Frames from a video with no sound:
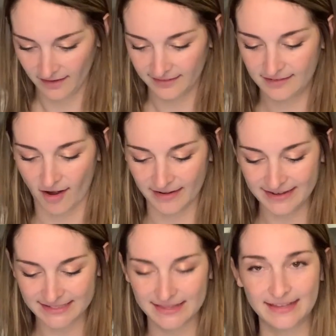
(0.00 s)

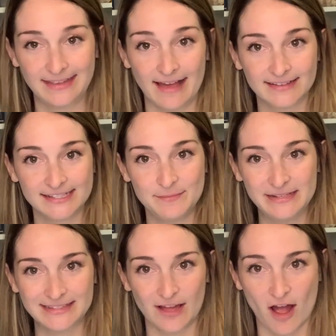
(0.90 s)
Guardians of the Galaxy
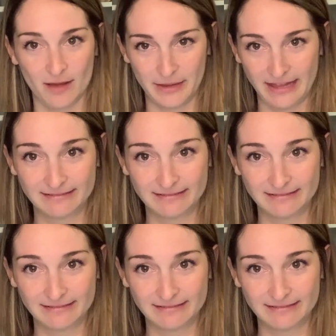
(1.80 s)
meets The Hobbit.